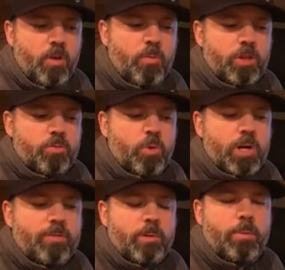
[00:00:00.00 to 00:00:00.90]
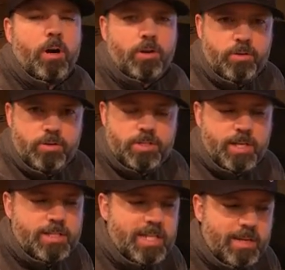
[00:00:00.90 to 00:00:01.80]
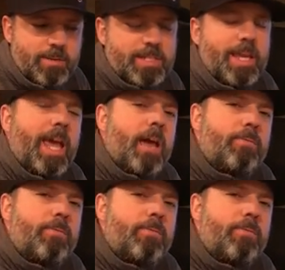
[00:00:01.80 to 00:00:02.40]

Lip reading: with one of our partners. His name is Cam